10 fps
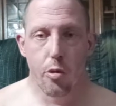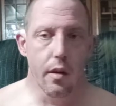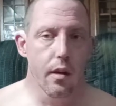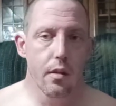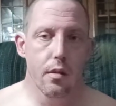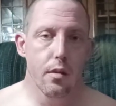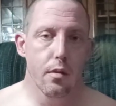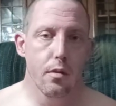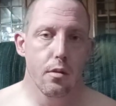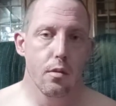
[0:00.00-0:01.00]

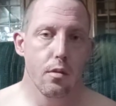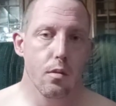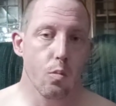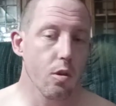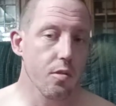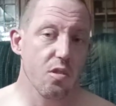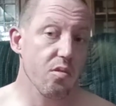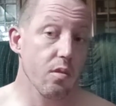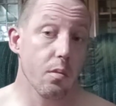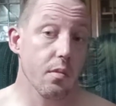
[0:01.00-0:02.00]
They want to
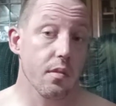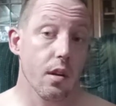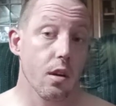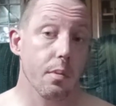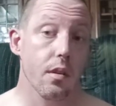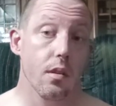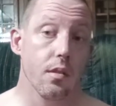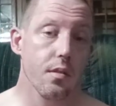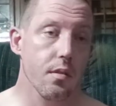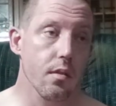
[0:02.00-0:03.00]
just throw in the towel
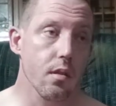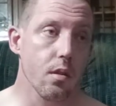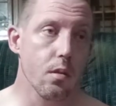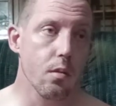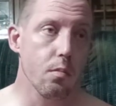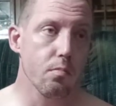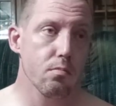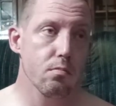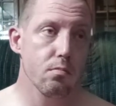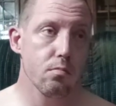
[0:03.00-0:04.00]
because, you know,
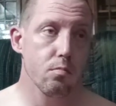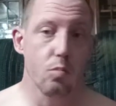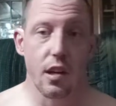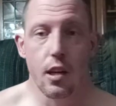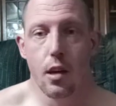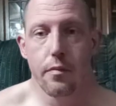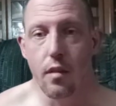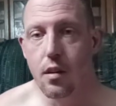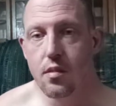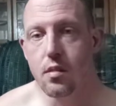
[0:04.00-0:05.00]
they can't
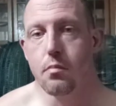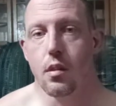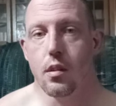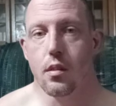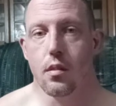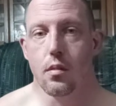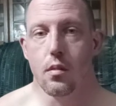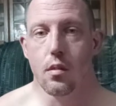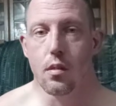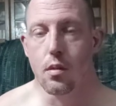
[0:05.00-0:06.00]
find somebody
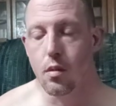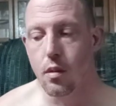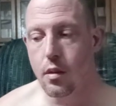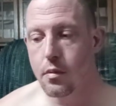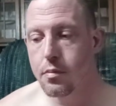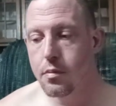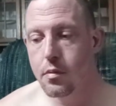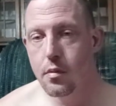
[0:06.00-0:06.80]
in their life.